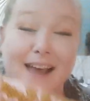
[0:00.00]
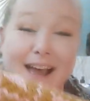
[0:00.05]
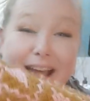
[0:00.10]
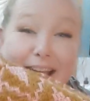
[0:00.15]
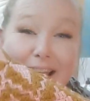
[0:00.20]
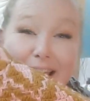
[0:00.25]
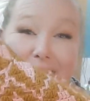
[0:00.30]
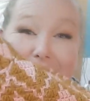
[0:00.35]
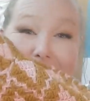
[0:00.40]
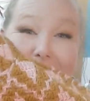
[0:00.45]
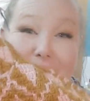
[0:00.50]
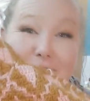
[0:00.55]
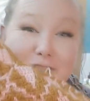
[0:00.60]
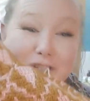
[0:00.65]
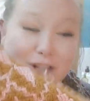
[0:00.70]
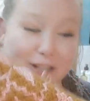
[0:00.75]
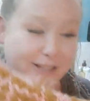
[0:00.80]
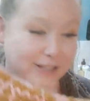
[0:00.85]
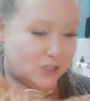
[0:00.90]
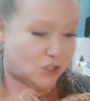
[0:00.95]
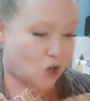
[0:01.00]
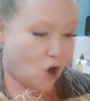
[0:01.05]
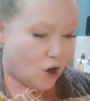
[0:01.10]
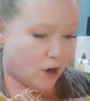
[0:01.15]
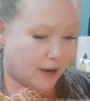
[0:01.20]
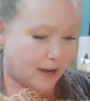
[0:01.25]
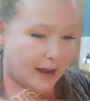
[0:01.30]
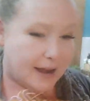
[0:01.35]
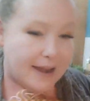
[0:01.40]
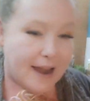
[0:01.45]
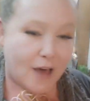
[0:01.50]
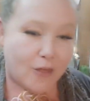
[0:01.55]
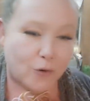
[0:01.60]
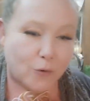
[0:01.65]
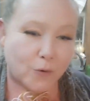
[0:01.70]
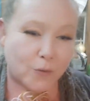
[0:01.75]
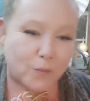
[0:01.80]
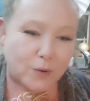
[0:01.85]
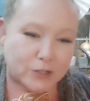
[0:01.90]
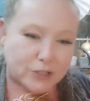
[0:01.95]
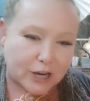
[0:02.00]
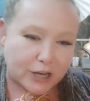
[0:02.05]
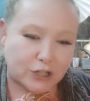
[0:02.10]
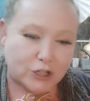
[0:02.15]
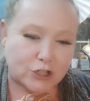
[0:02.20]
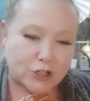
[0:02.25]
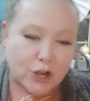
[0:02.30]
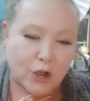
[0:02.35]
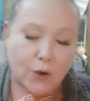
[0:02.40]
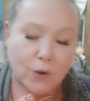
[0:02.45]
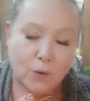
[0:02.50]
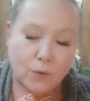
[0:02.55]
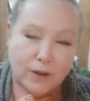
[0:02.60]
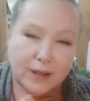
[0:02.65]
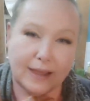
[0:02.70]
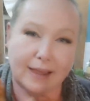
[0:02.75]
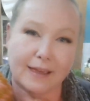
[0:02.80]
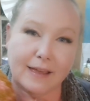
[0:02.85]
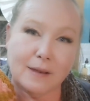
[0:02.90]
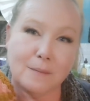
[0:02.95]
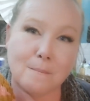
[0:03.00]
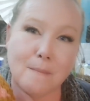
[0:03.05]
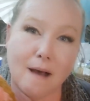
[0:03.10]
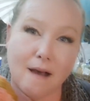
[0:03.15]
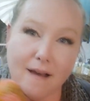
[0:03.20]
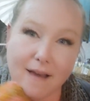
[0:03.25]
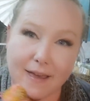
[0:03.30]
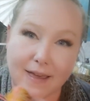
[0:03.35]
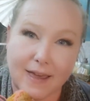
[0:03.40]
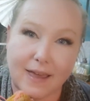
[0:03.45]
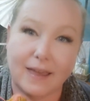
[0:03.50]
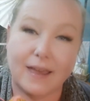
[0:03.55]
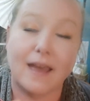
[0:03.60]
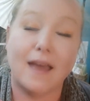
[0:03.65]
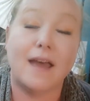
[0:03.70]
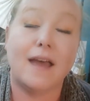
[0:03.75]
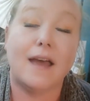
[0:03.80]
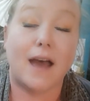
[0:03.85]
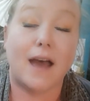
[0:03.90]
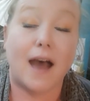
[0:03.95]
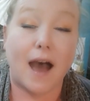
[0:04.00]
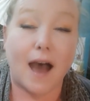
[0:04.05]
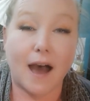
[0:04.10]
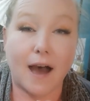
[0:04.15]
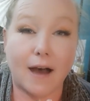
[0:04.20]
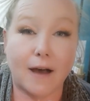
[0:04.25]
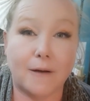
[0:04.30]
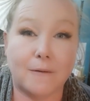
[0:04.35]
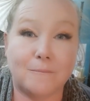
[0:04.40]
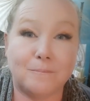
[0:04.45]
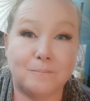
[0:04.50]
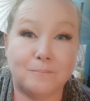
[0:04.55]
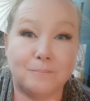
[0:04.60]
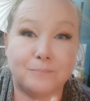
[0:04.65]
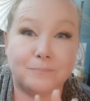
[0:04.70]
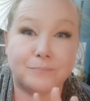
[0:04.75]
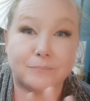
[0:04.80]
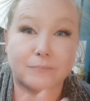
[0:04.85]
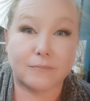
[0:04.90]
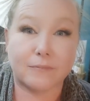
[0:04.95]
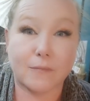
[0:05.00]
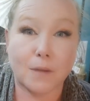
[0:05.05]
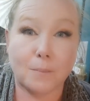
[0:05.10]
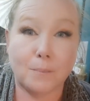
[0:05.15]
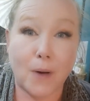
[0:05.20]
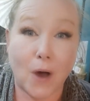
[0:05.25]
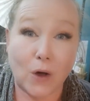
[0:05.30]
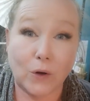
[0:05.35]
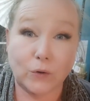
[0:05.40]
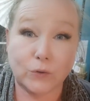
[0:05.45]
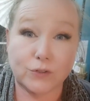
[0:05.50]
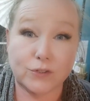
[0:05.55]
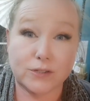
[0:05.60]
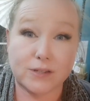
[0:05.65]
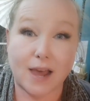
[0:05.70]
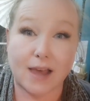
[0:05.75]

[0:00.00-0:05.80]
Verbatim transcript: I actually started another one, which I showed in my um, post.